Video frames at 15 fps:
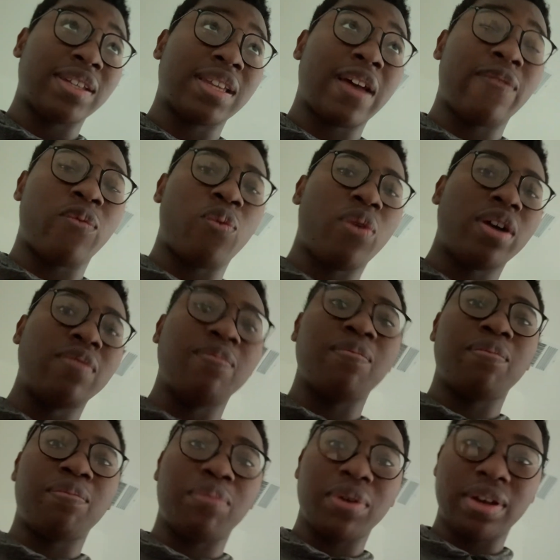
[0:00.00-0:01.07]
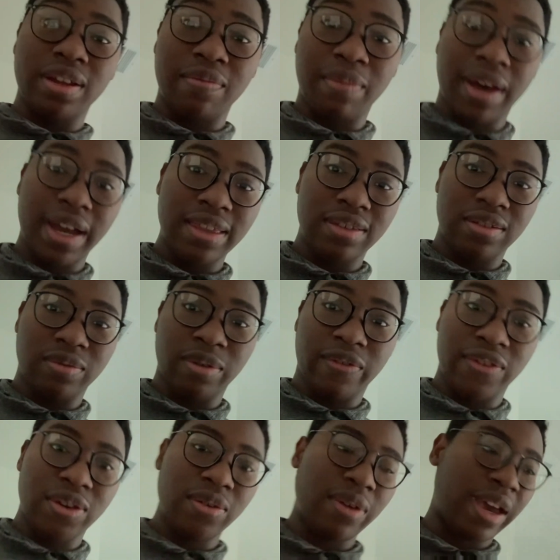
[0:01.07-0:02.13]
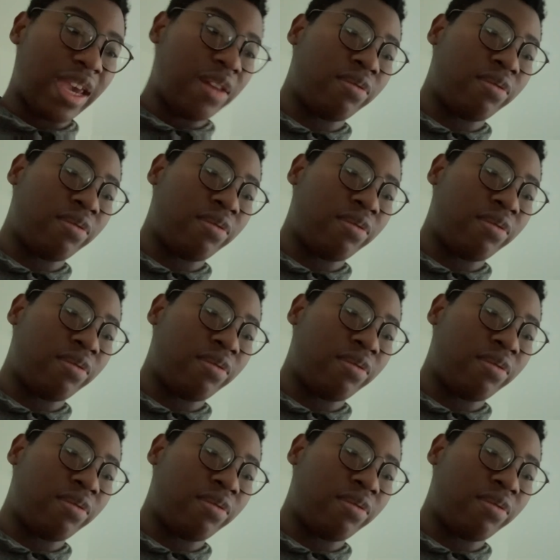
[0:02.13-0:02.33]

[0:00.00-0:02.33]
have one book in mind to review, I can